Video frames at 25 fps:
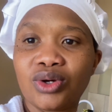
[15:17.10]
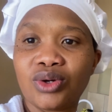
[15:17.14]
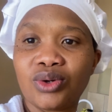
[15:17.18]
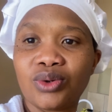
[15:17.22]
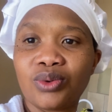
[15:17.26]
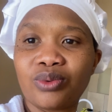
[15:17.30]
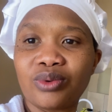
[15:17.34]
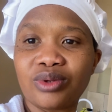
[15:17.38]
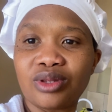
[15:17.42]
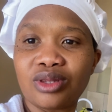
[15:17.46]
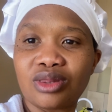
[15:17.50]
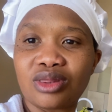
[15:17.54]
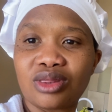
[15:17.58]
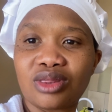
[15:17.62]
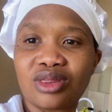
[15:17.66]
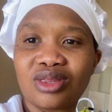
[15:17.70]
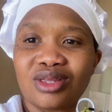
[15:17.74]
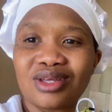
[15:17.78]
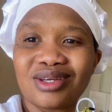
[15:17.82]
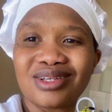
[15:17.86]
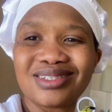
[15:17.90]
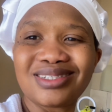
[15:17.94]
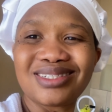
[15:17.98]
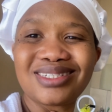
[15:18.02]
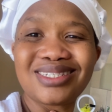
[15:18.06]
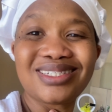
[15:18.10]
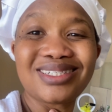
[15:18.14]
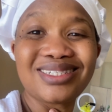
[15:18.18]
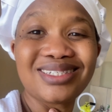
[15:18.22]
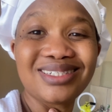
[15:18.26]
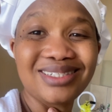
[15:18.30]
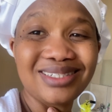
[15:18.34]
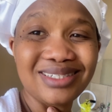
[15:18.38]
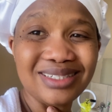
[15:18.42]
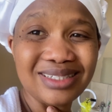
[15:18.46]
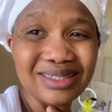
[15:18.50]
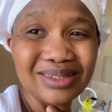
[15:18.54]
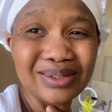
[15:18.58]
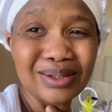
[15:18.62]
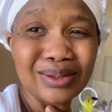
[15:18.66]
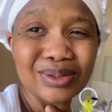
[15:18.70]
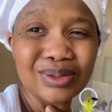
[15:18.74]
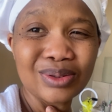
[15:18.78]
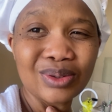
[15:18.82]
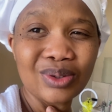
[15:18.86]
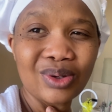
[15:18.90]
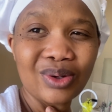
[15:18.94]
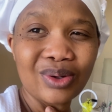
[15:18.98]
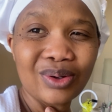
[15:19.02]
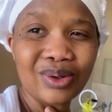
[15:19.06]
with tea not
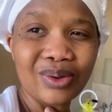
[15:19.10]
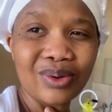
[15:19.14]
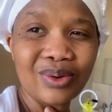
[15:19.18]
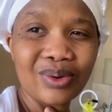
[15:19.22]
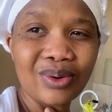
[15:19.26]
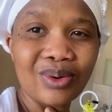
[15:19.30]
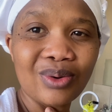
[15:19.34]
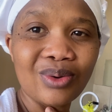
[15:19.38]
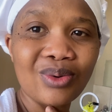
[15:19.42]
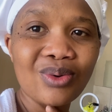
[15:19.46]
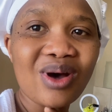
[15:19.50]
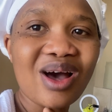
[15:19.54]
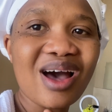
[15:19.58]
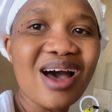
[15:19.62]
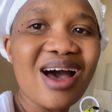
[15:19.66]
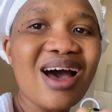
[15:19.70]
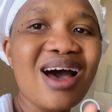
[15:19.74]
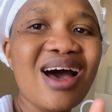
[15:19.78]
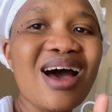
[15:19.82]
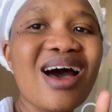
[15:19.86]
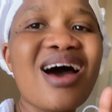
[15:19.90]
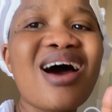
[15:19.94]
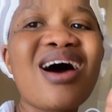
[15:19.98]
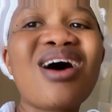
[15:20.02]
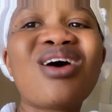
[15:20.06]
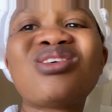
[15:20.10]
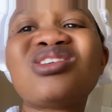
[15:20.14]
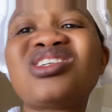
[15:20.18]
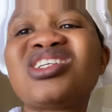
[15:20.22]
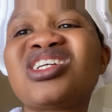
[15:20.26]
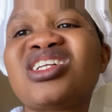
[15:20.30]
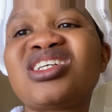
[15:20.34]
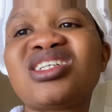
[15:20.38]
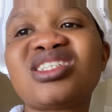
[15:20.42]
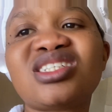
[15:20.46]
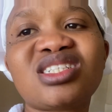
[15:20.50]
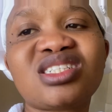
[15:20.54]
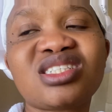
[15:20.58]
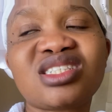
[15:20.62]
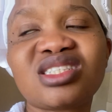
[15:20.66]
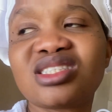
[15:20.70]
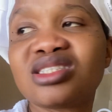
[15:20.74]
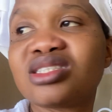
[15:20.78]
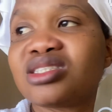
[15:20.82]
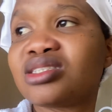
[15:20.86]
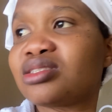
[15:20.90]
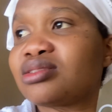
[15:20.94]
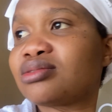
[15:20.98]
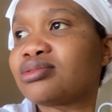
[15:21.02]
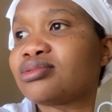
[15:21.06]
so long ago. How
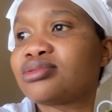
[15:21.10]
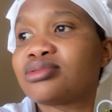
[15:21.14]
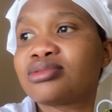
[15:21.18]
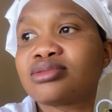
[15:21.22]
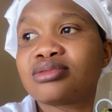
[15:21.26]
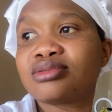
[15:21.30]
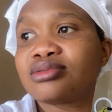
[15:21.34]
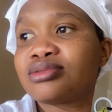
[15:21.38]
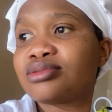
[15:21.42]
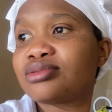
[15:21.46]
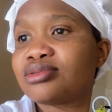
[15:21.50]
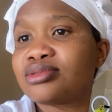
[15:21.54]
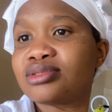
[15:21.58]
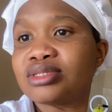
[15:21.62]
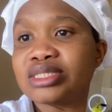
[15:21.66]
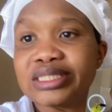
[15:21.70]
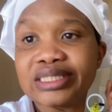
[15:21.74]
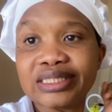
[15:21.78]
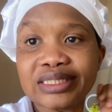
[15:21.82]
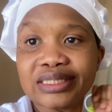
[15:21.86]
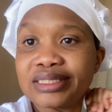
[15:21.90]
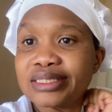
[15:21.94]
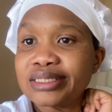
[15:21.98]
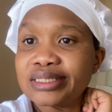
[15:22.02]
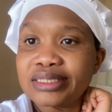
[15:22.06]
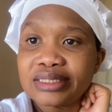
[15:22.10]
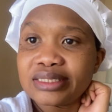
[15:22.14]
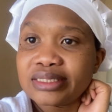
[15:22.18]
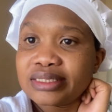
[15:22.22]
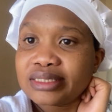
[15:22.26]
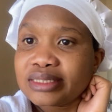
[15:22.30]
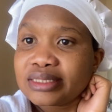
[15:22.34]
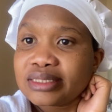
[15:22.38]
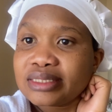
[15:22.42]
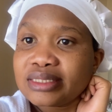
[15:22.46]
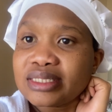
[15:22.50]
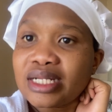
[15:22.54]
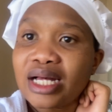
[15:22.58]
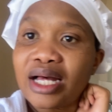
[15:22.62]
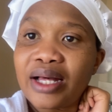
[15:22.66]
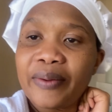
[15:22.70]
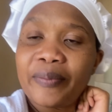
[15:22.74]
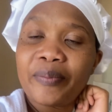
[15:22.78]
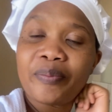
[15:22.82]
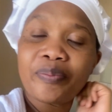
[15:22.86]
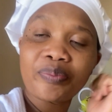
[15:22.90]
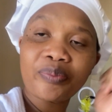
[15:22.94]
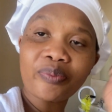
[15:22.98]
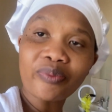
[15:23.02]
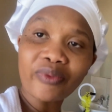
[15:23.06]
delicious. Oof.
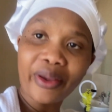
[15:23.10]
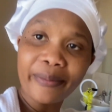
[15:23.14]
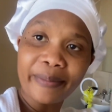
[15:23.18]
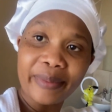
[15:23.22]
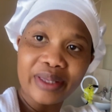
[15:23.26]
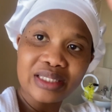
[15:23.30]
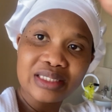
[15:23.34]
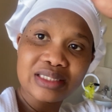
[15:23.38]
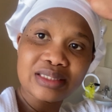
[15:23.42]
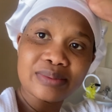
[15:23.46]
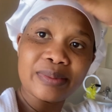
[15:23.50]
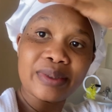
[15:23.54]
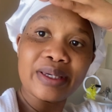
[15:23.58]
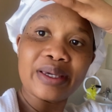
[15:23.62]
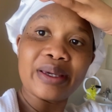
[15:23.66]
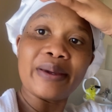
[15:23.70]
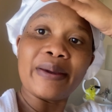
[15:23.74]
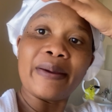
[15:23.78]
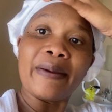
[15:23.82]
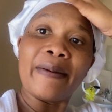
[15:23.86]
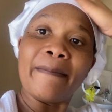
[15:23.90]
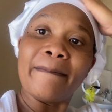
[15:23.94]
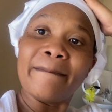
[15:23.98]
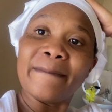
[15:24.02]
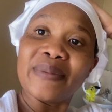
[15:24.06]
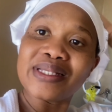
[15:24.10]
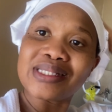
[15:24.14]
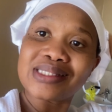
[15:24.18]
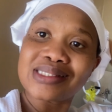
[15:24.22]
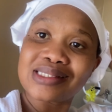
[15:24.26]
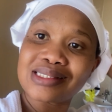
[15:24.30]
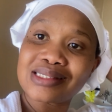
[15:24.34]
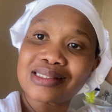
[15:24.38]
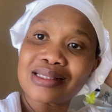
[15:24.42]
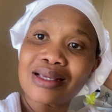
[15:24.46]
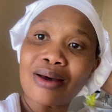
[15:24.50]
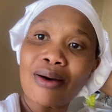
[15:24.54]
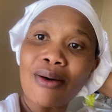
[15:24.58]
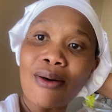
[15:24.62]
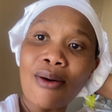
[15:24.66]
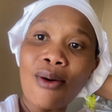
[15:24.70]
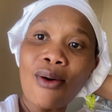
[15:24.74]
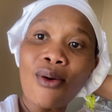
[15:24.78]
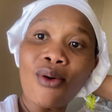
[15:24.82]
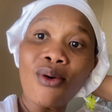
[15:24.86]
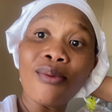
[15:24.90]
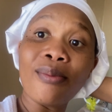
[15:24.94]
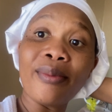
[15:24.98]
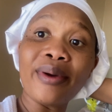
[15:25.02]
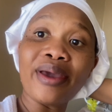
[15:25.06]
It makes me miss
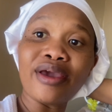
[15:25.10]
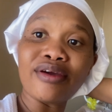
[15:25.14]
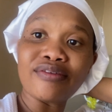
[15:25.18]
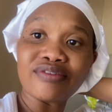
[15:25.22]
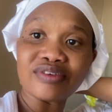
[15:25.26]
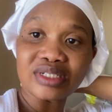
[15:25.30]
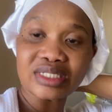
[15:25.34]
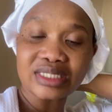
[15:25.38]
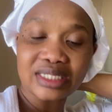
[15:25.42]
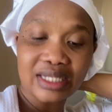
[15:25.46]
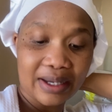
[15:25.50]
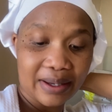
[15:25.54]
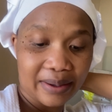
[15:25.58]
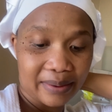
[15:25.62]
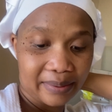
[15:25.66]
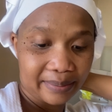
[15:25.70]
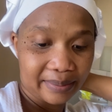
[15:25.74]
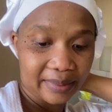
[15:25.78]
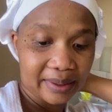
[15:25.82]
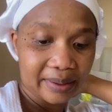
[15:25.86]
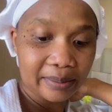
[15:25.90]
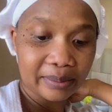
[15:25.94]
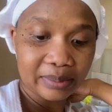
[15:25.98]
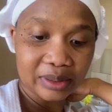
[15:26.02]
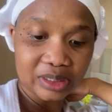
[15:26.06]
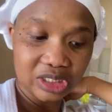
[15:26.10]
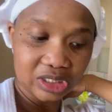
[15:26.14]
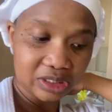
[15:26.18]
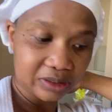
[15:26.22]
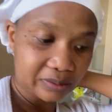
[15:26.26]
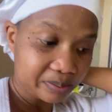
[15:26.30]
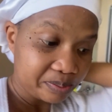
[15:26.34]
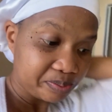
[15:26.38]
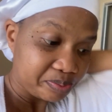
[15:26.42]
home every time. But yeah,